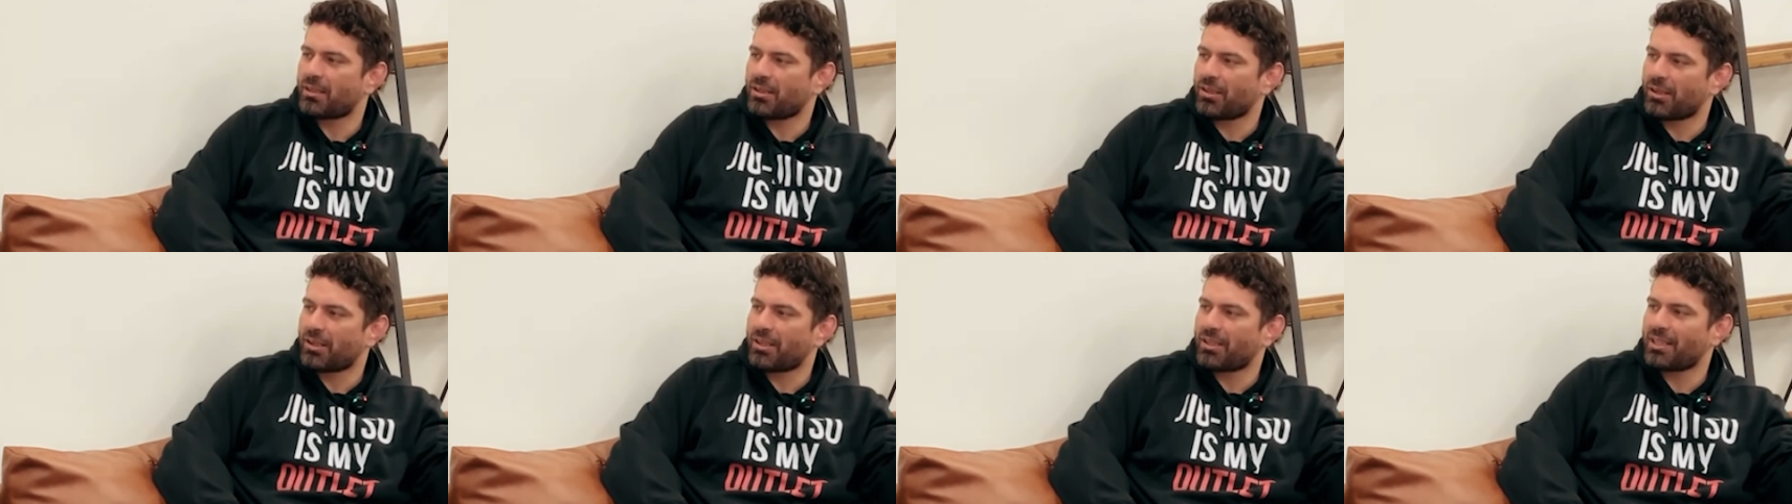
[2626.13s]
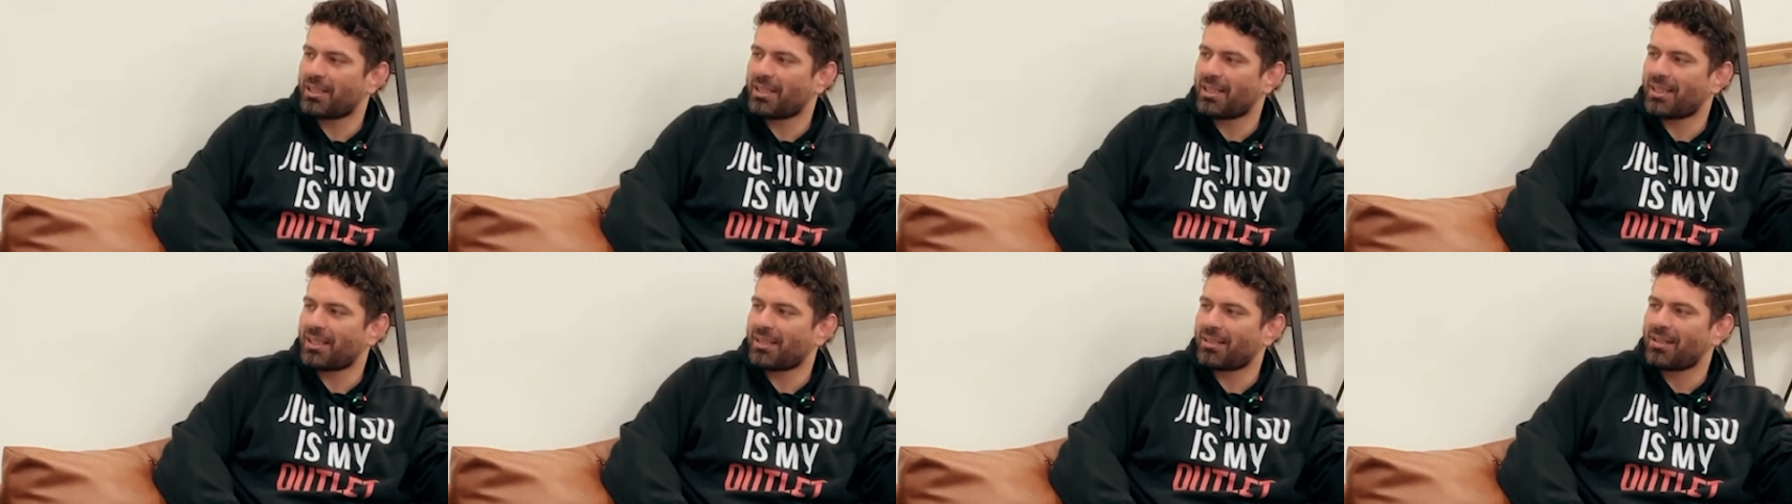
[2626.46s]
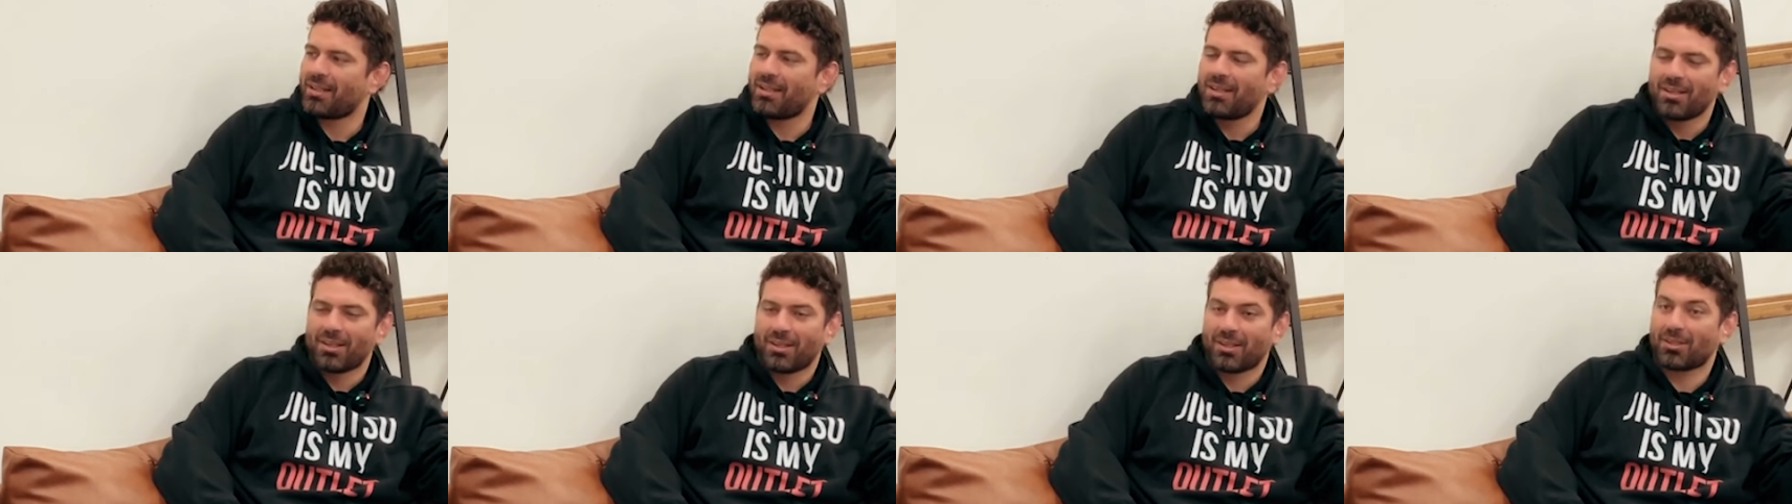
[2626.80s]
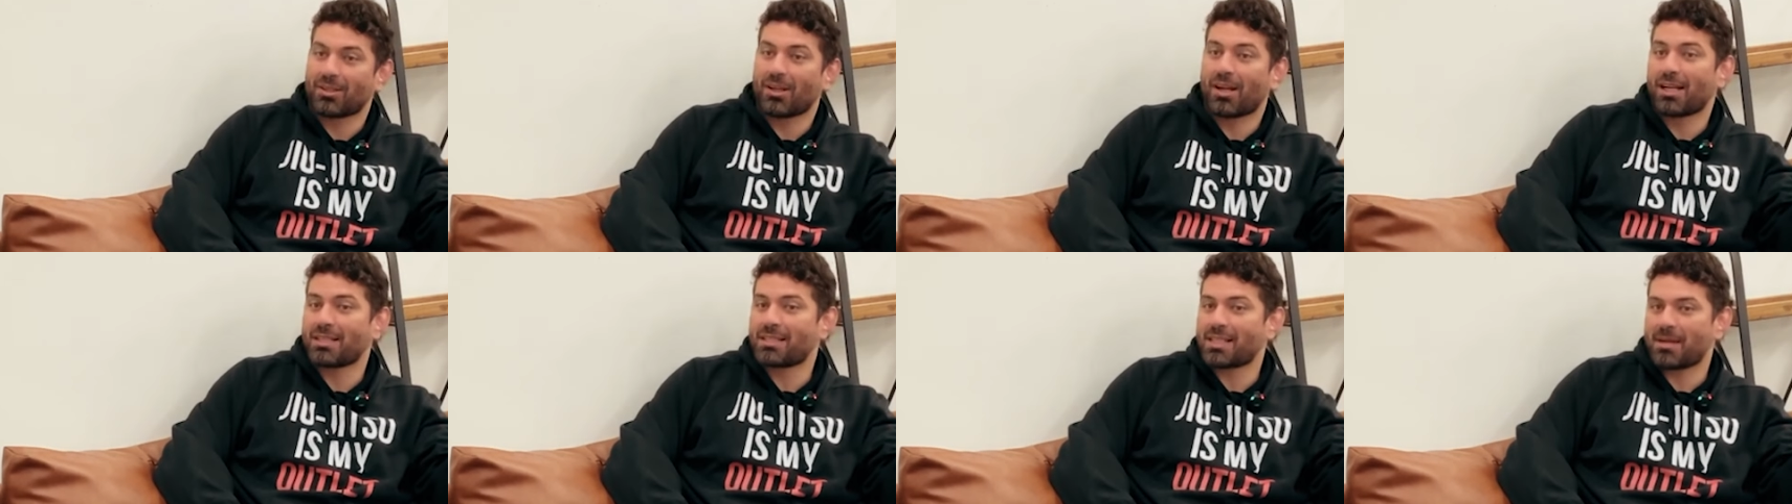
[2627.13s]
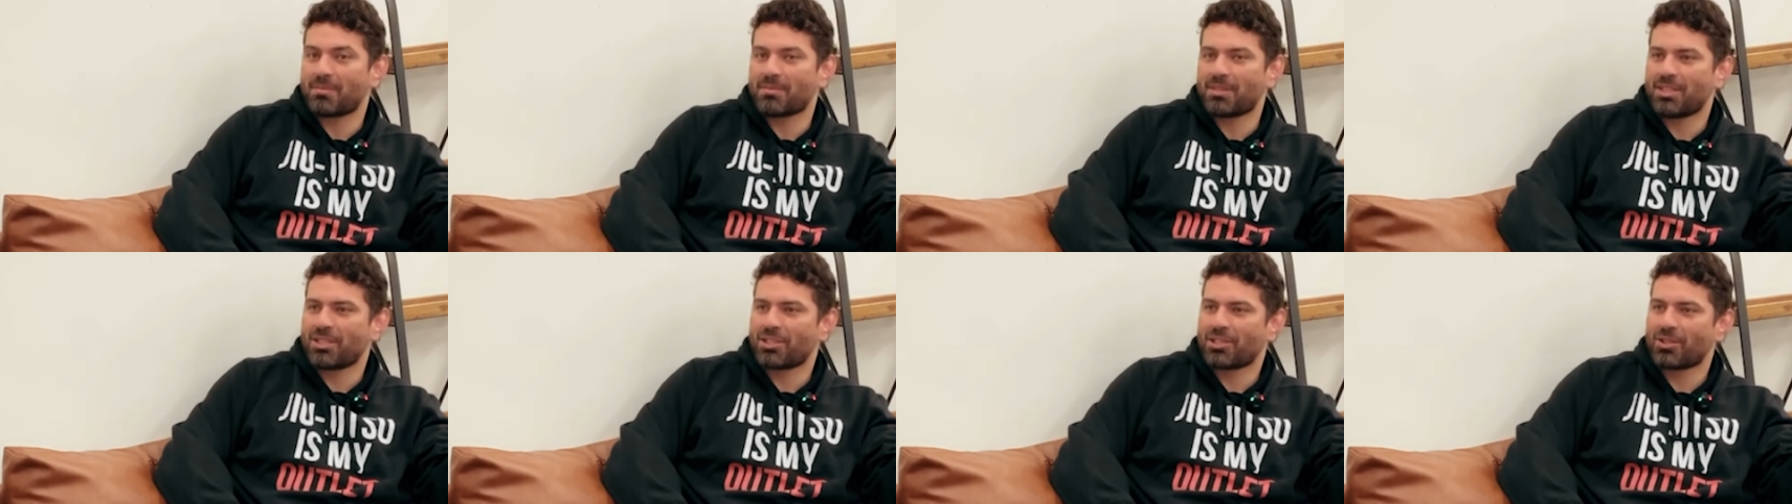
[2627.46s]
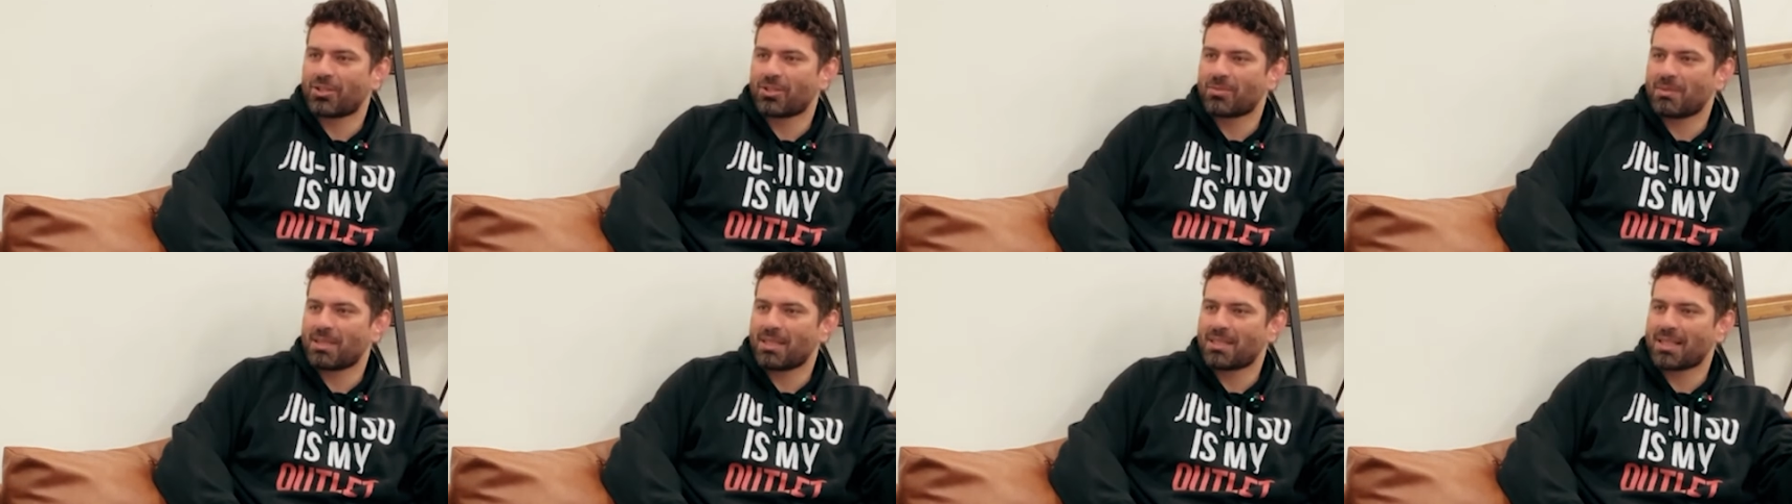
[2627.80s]
learn, and then a lot of times he
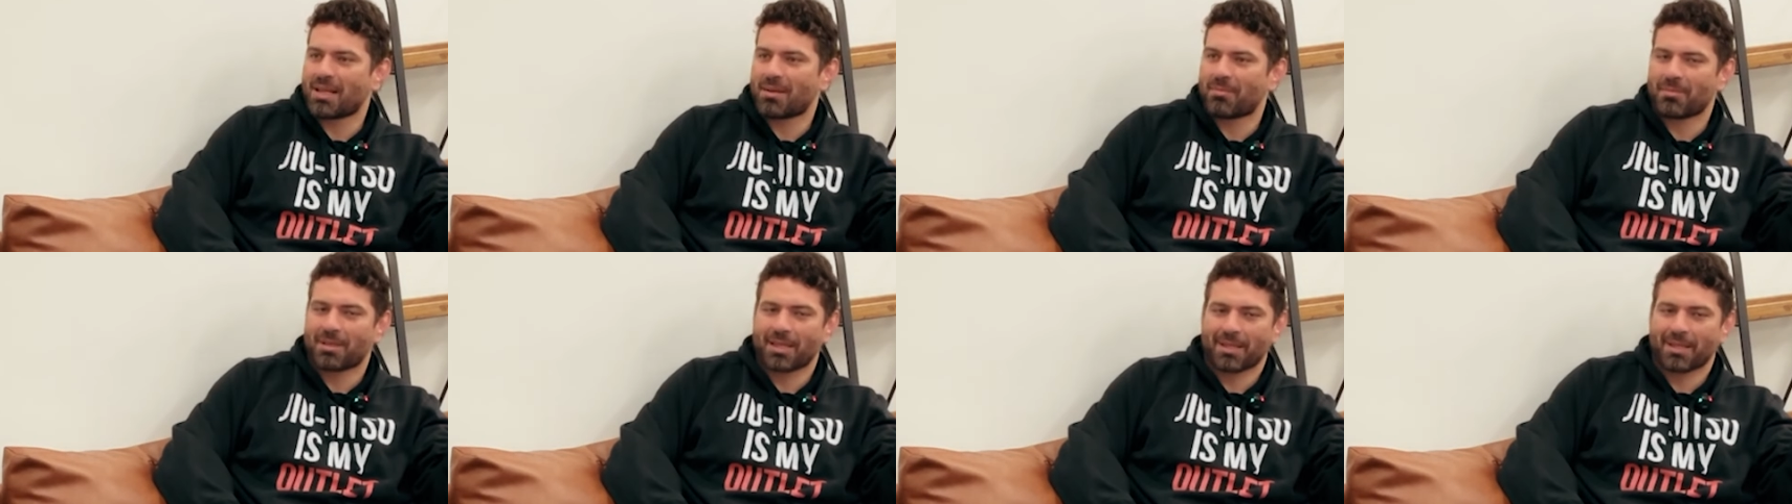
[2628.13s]
shows me something